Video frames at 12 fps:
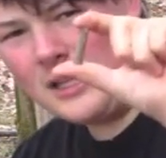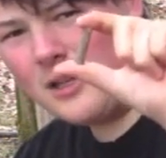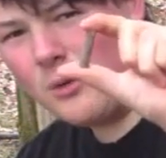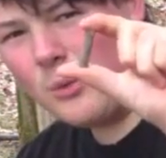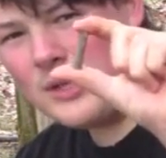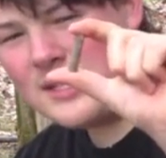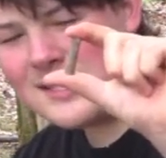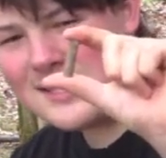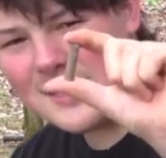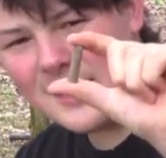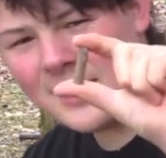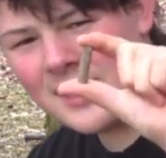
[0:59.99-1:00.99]
little wooden
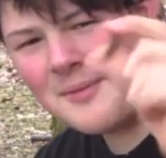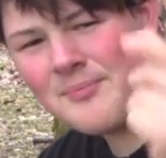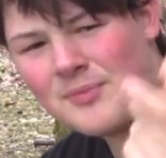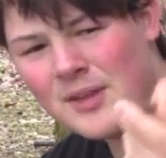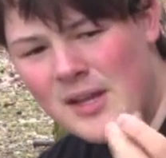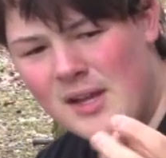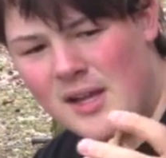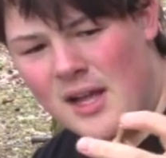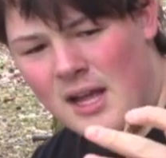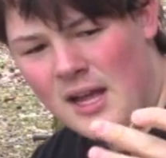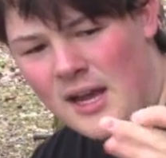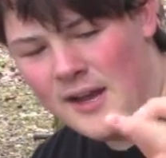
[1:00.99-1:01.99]
stick,
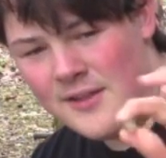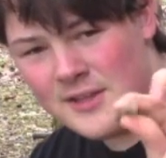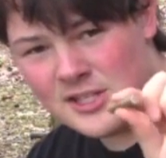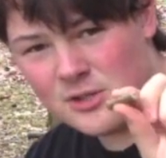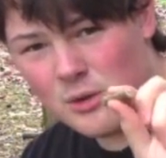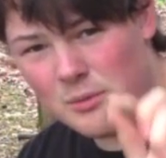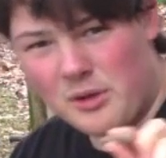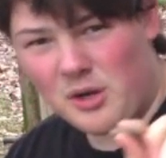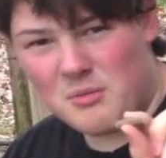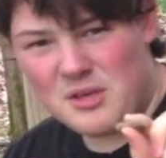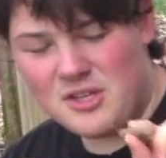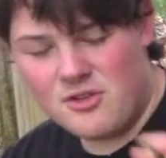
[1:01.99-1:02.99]
and this is what we're going
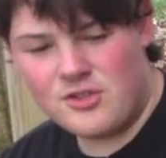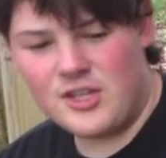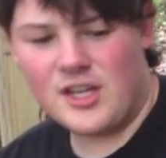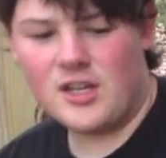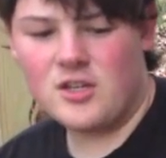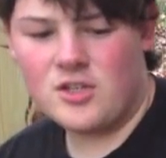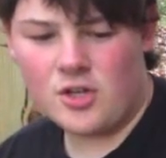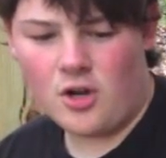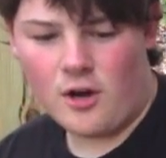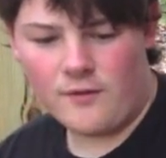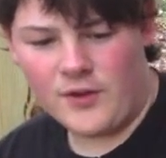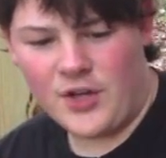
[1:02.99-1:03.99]
to be using to carve our